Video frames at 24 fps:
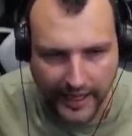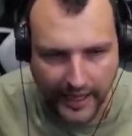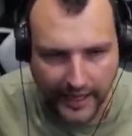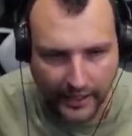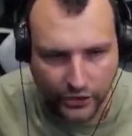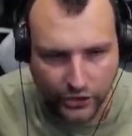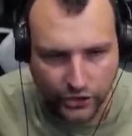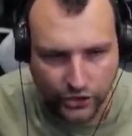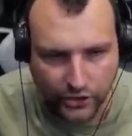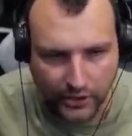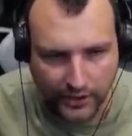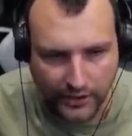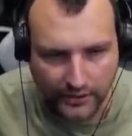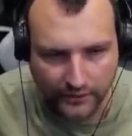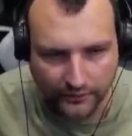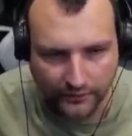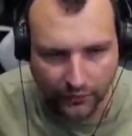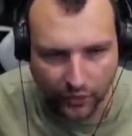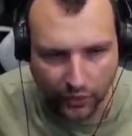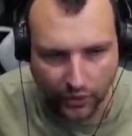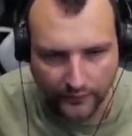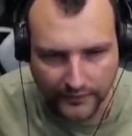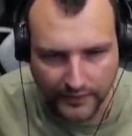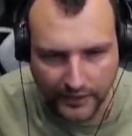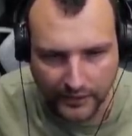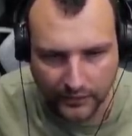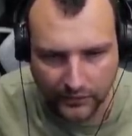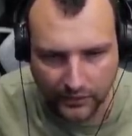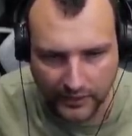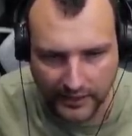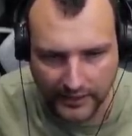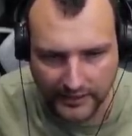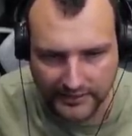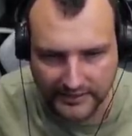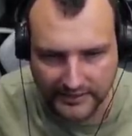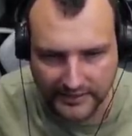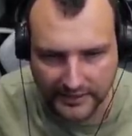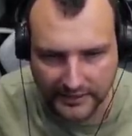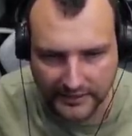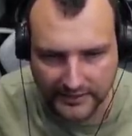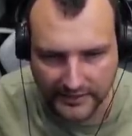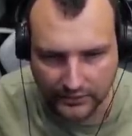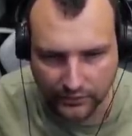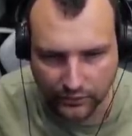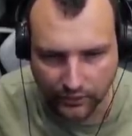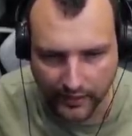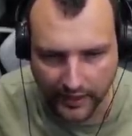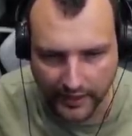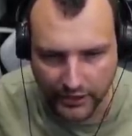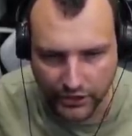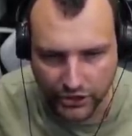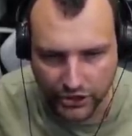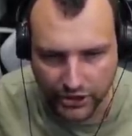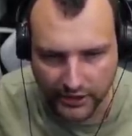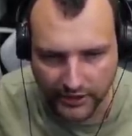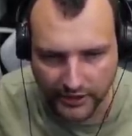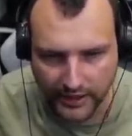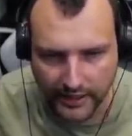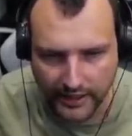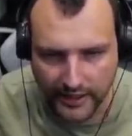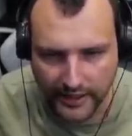actually involved into this situation.